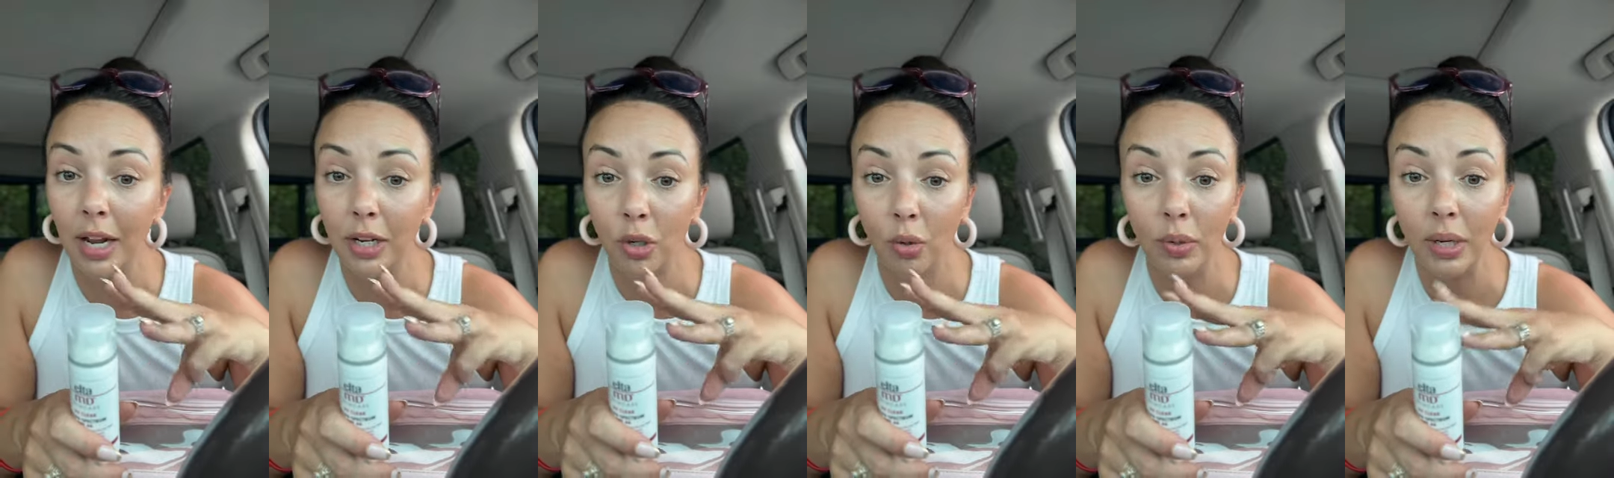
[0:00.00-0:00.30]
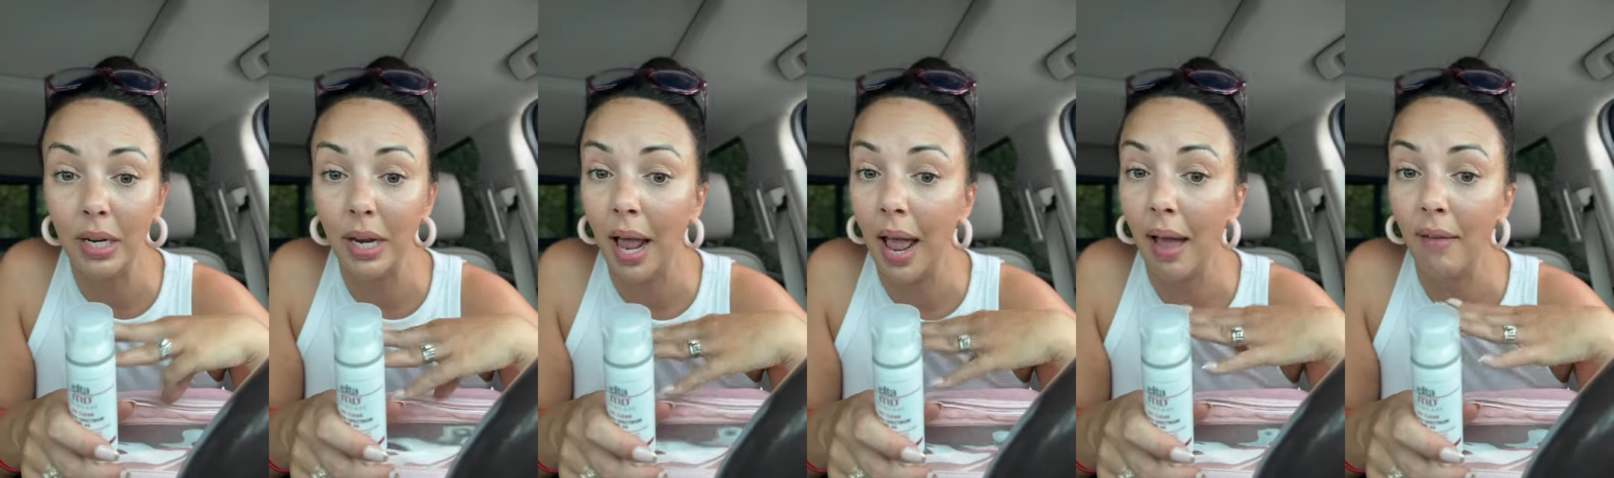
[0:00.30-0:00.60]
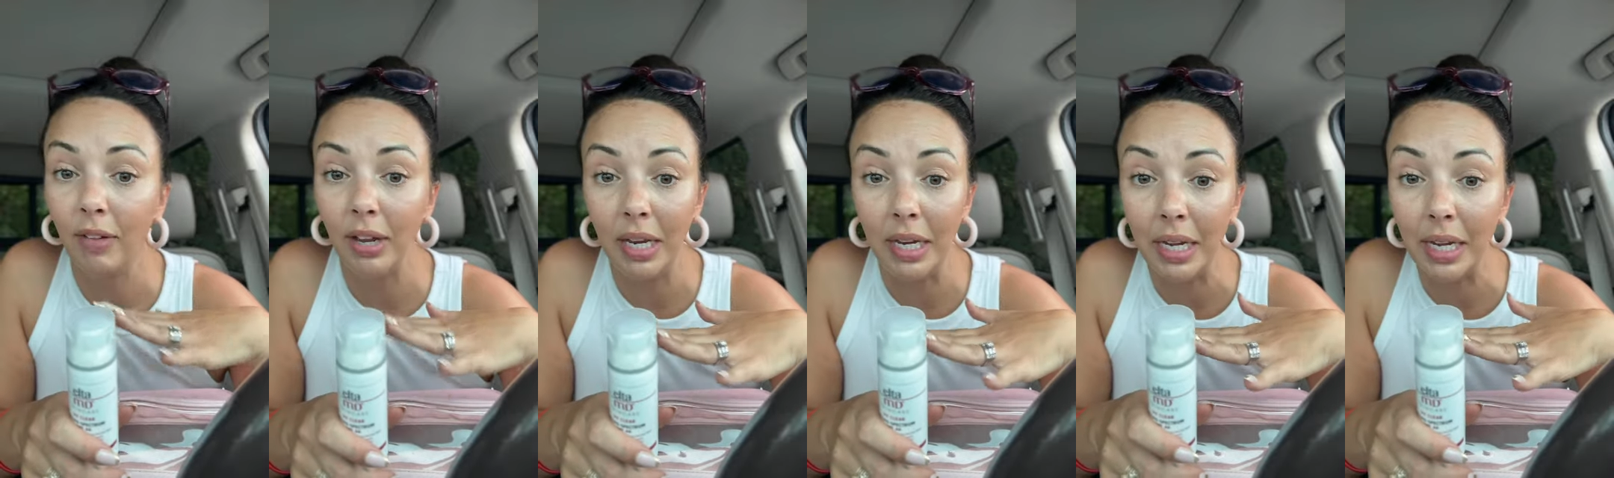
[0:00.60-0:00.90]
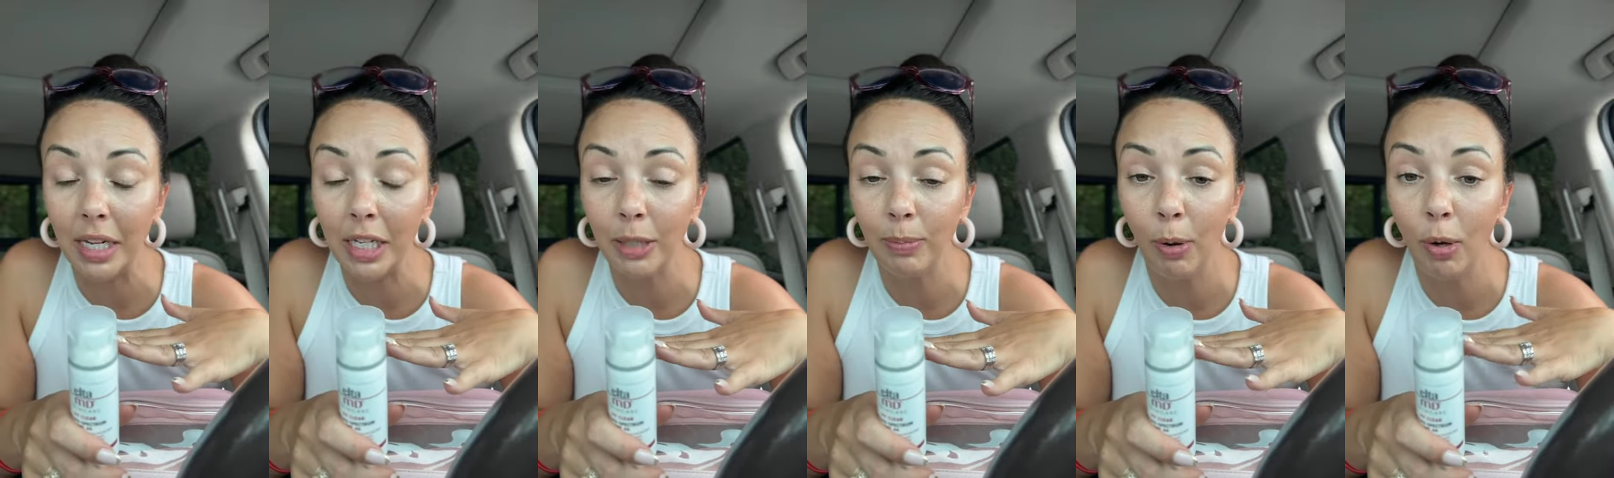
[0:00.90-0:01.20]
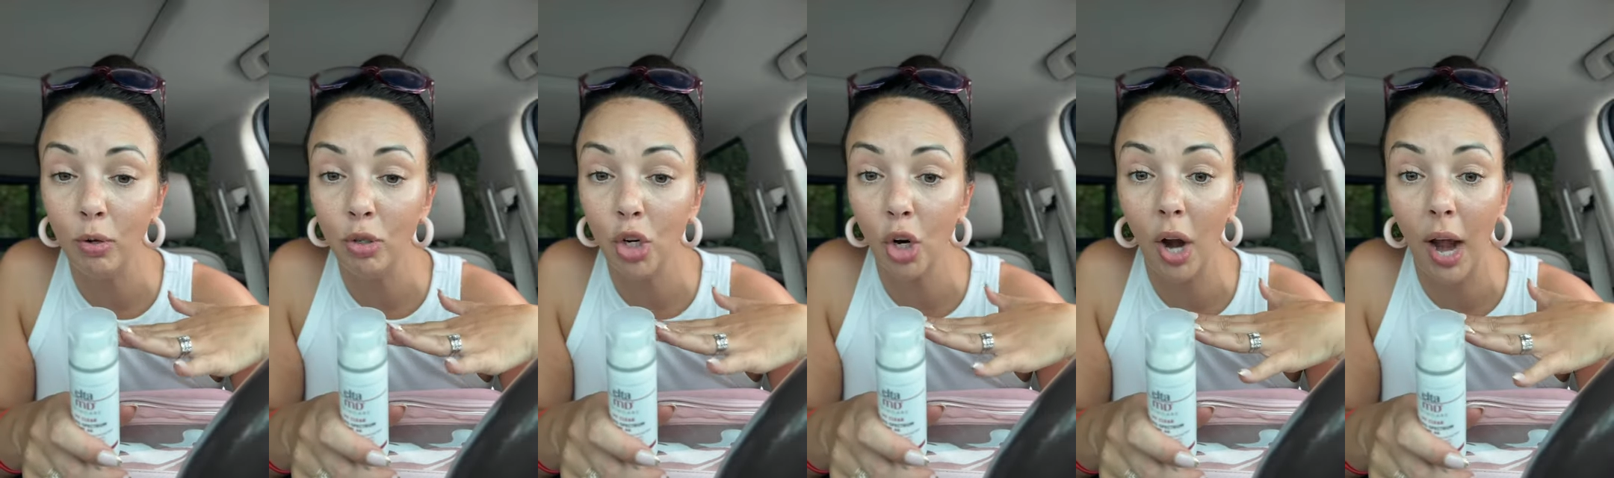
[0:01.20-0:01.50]
I don't need to have any
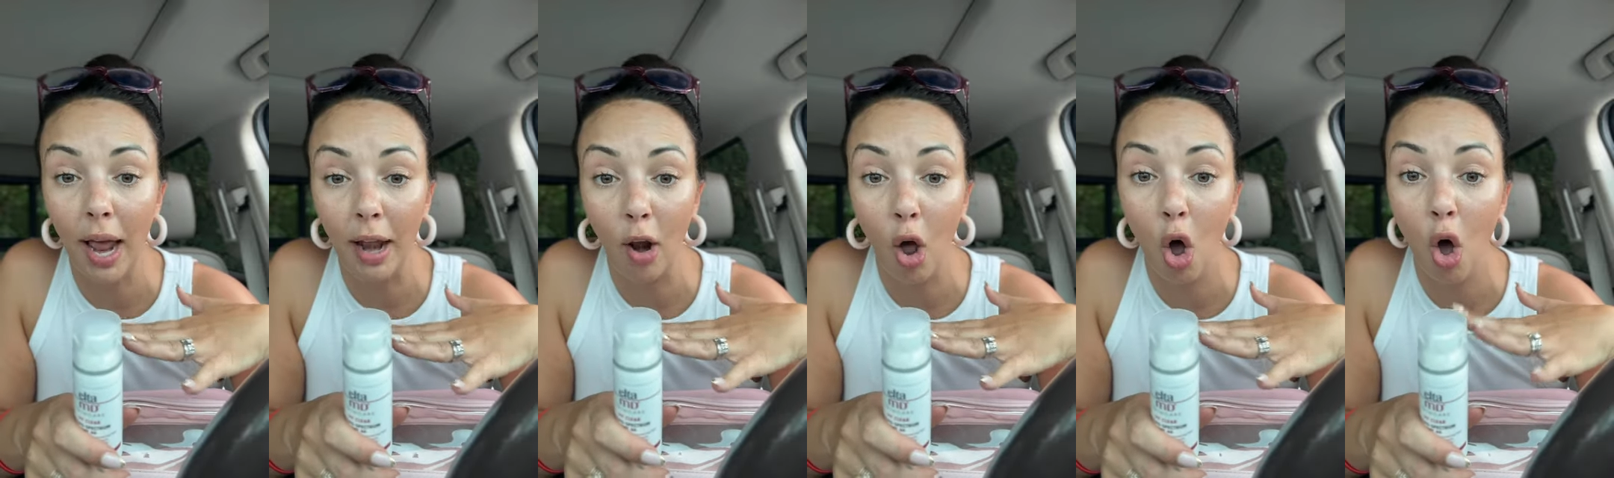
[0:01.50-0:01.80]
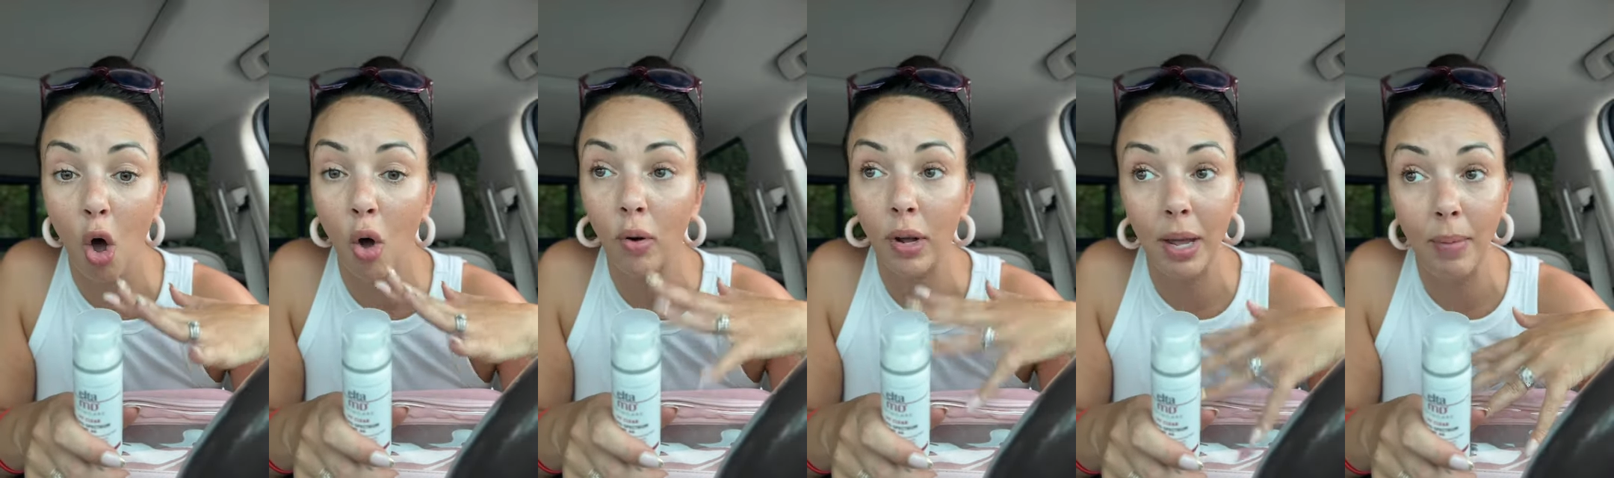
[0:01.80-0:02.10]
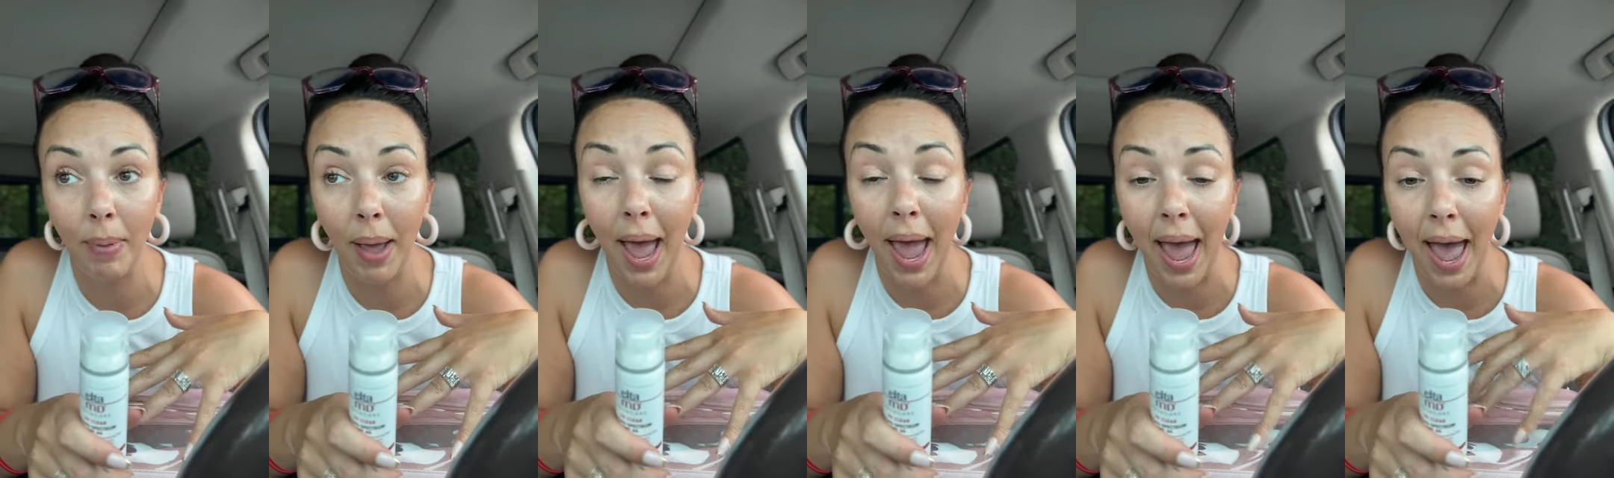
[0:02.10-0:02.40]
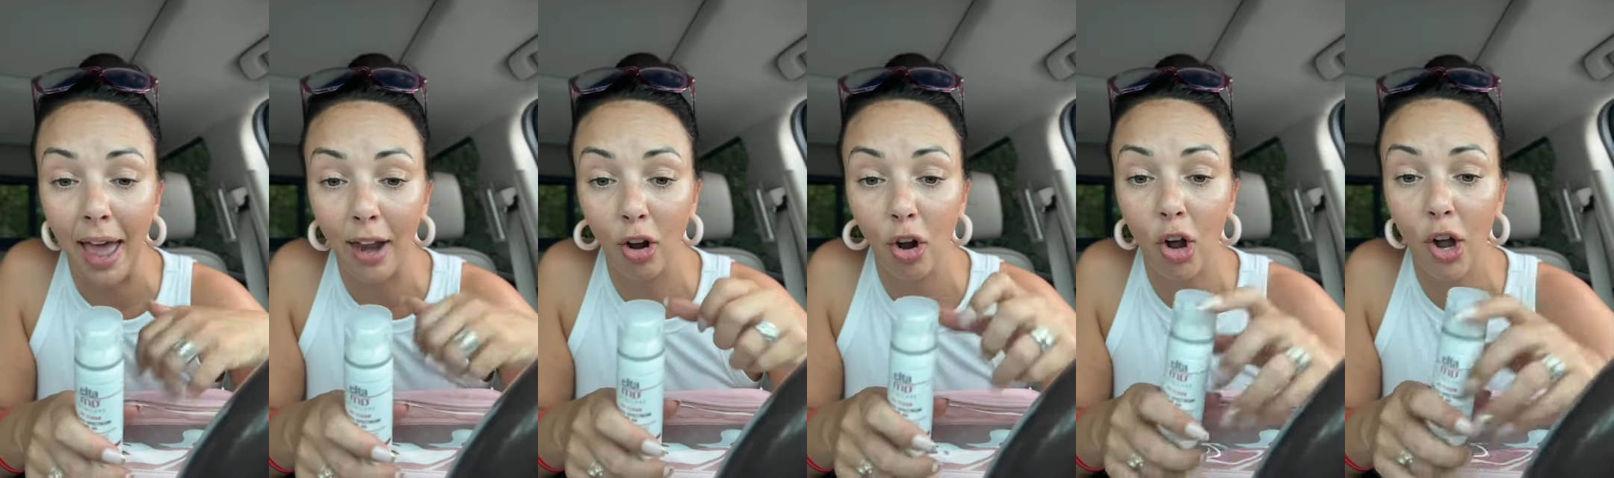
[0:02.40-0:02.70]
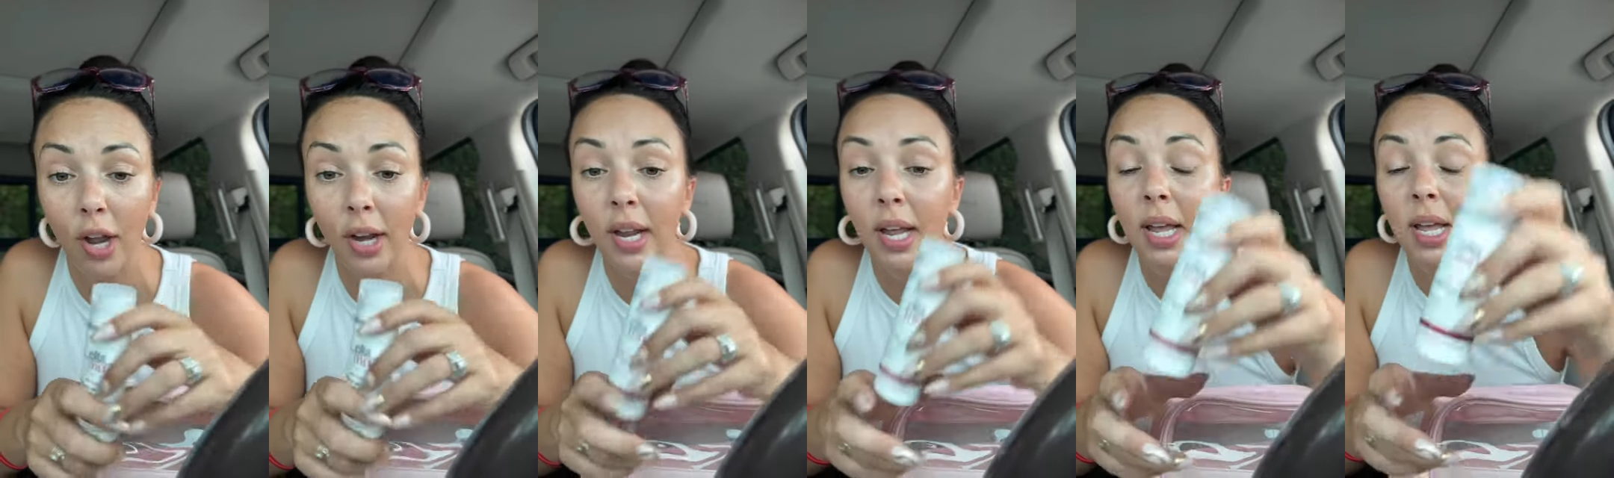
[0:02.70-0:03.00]
exposure at all. Keep a hat
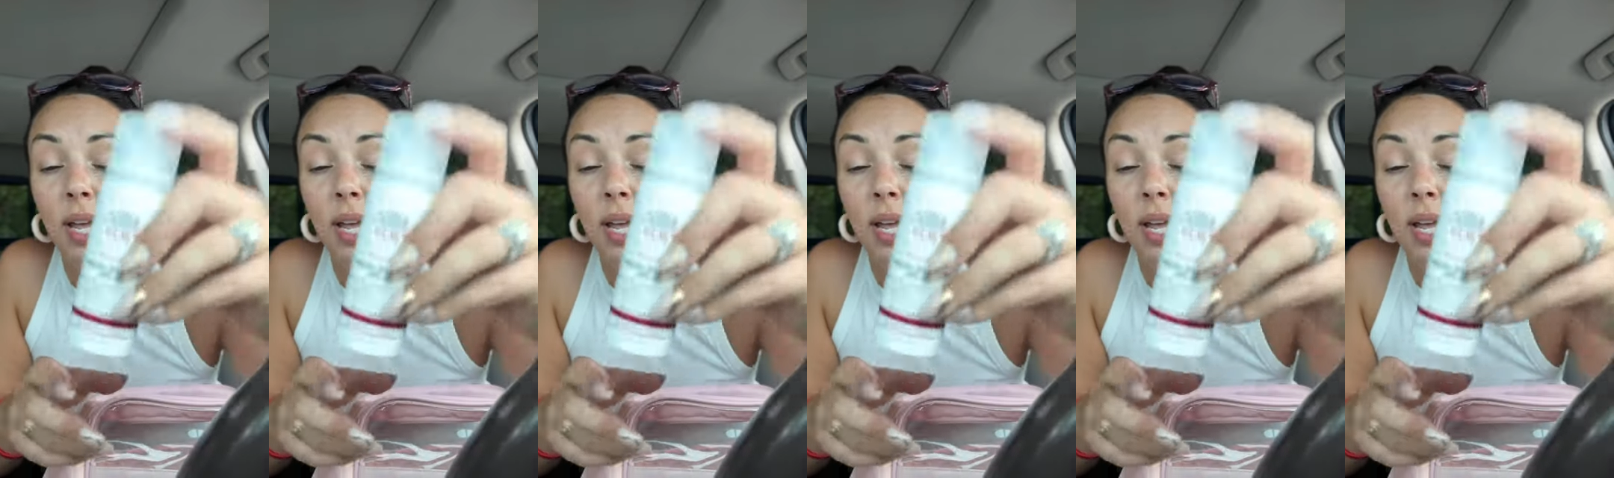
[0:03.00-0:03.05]
on.